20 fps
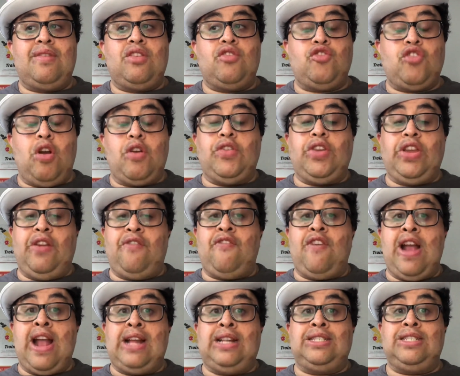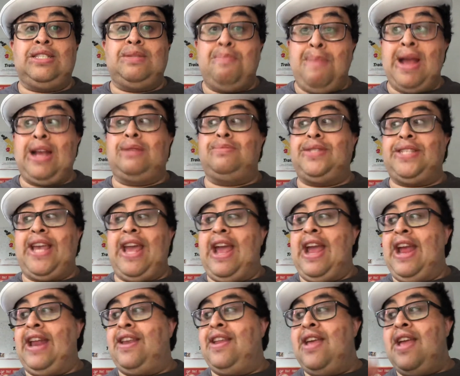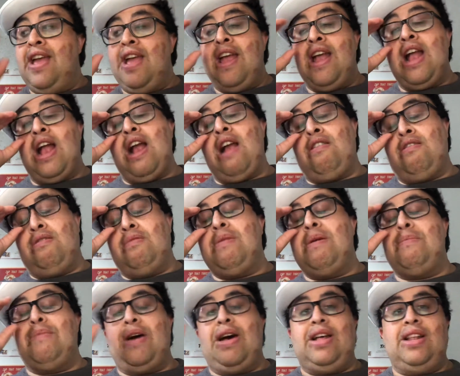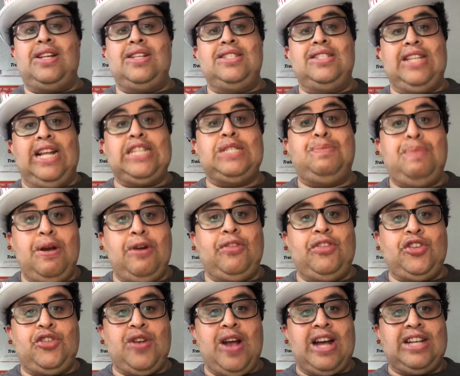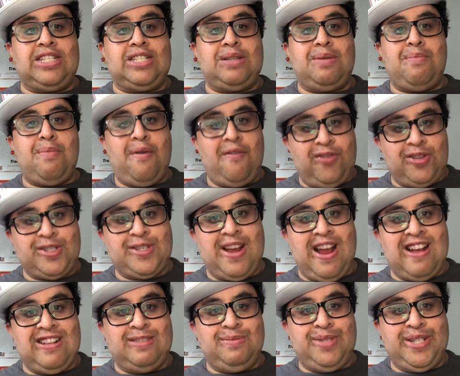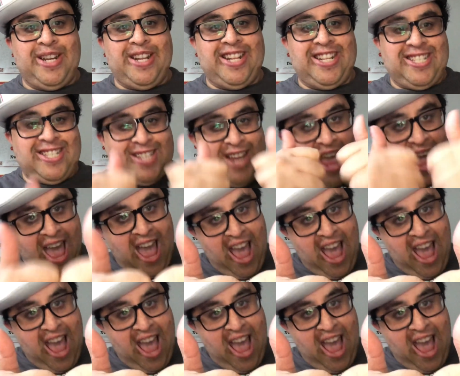Show it to your friends. Make them scared. And remember, let's build the trust before scaring them shitless.